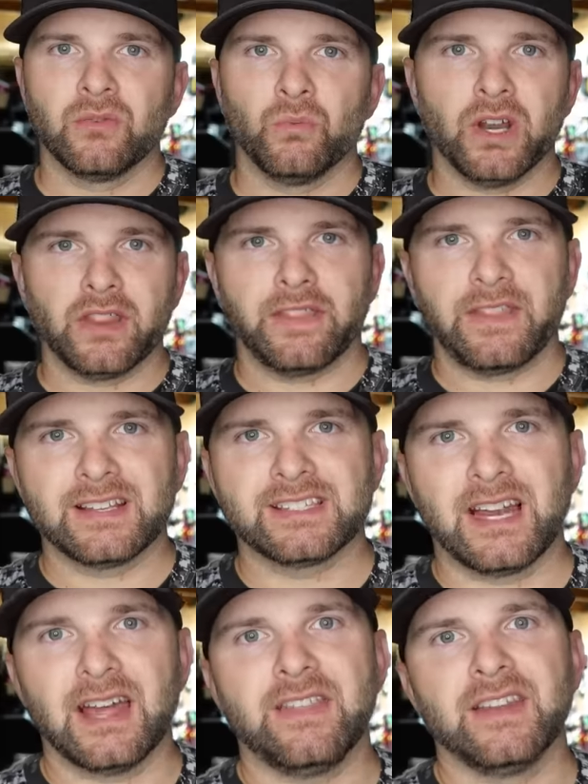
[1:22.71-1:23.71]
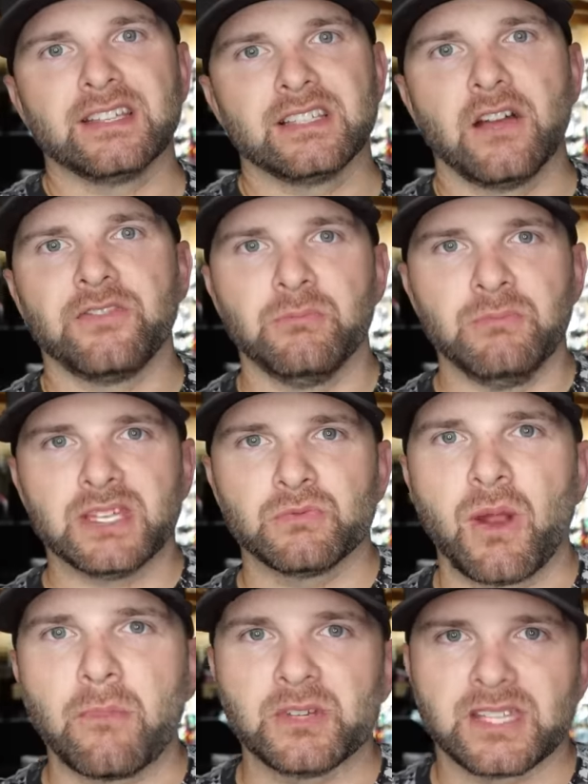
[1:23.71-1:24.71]
One of the things that I think is often
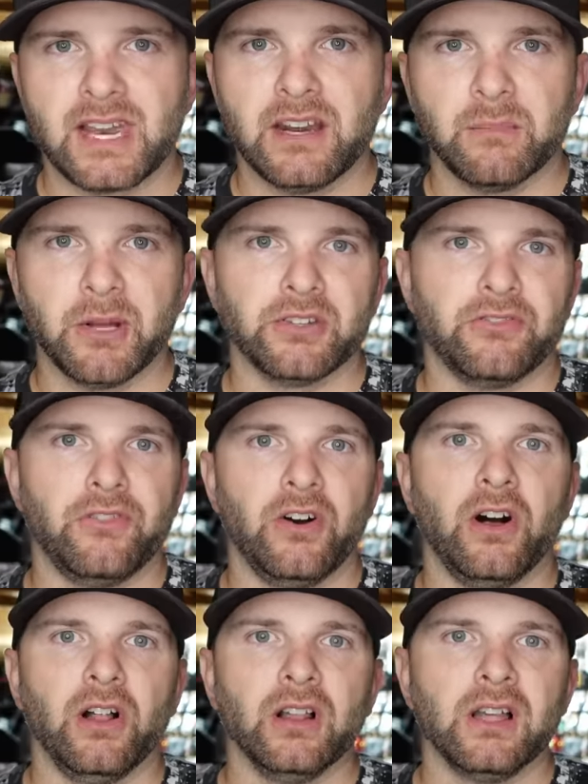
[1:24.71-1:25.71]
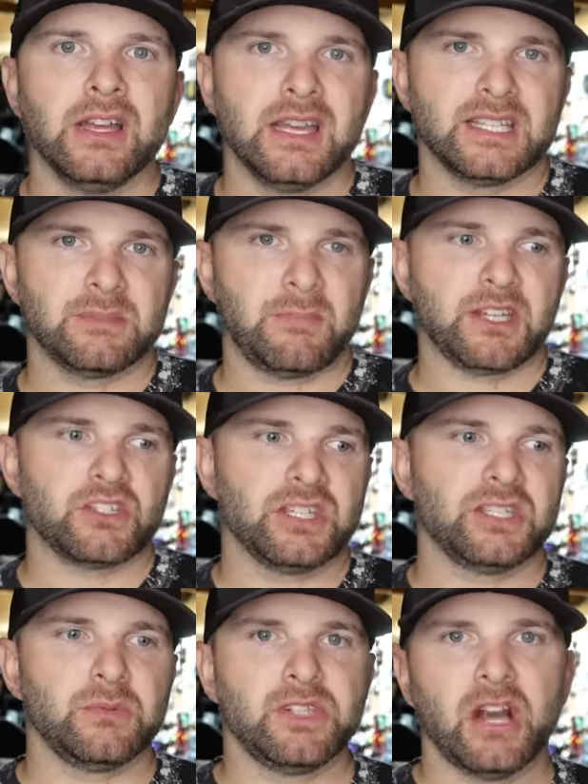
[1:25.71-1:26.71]
misrepresented about the fall,
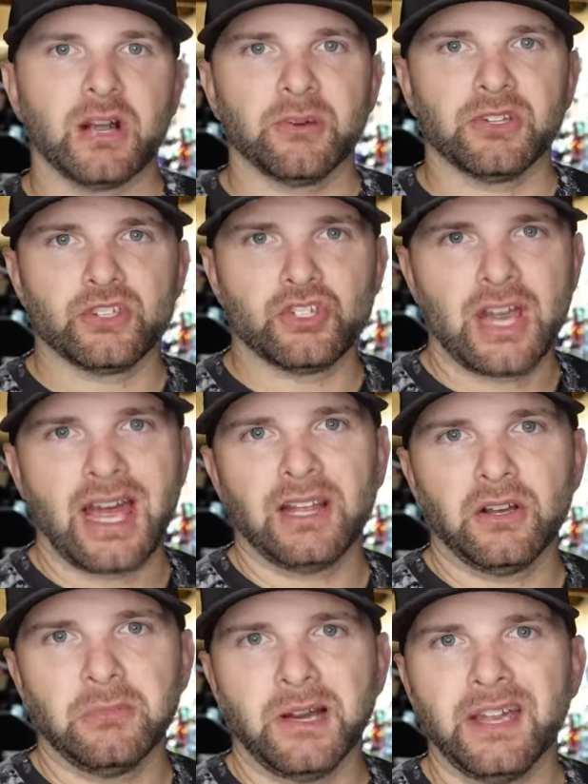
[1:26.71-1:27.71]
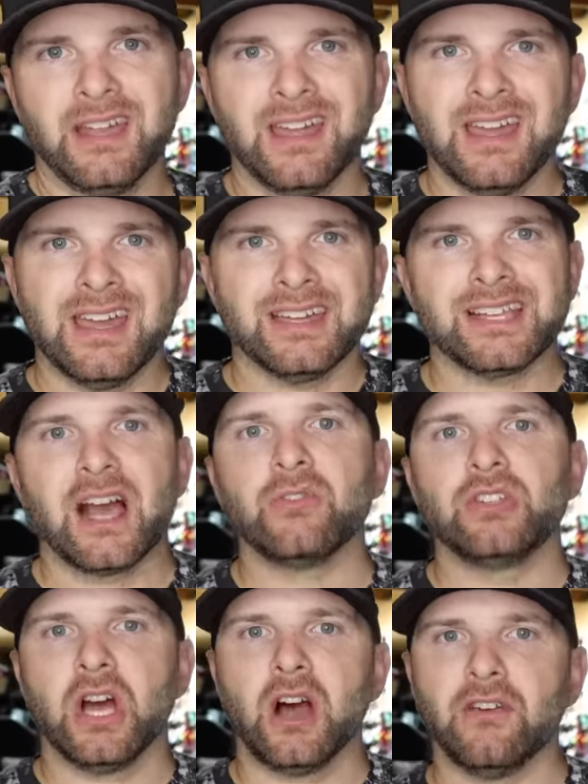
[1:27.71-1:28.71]
especially as we talk about the shallow bite, is
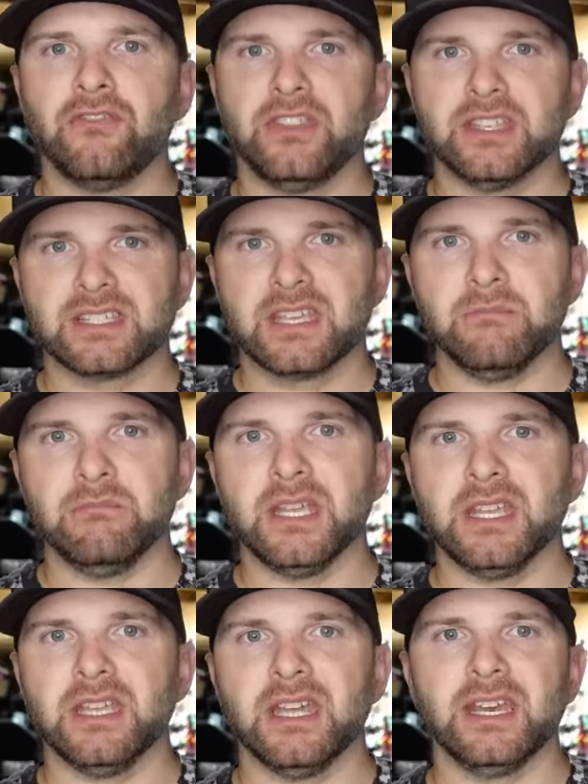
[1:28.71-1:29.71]
how tough this can be.